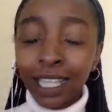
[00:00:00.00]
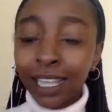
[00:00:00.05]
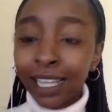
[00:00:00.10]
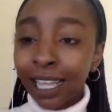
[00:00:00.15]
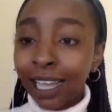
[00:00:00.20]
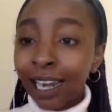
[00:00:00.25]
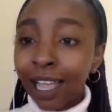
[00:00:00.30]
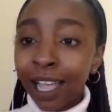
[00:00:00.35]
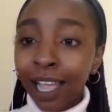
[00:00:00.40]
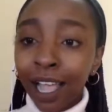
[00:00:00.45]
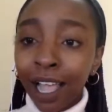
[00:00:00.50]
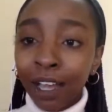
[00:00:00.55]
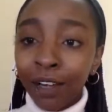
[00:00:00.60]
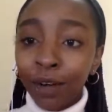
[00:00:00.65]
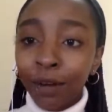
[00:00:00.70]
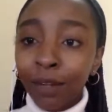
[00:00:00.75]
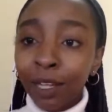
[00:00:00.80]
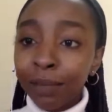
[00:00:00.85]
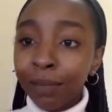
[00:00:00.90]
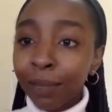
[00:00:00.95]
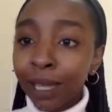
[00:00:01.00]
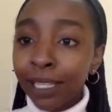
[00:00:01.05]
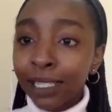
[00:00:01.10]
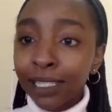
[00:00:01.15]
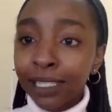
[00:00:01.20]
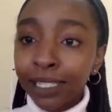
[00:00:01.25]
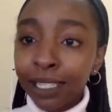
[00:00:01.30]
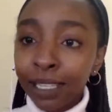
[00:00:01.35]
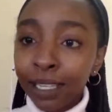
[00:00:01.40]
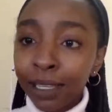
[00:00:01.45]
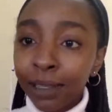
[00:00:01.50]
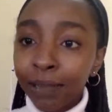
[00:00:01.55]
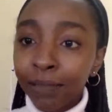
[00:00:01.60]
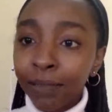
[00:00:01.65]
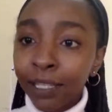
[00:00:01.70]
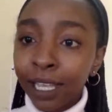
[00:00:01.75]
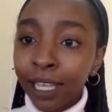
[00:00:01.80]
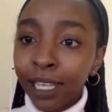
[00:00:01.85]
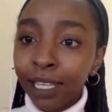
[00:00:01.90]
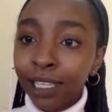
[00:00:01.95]
Again, I know it might
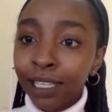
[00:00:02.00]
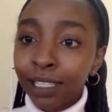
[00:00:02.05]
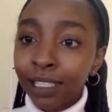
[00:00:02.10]
seem like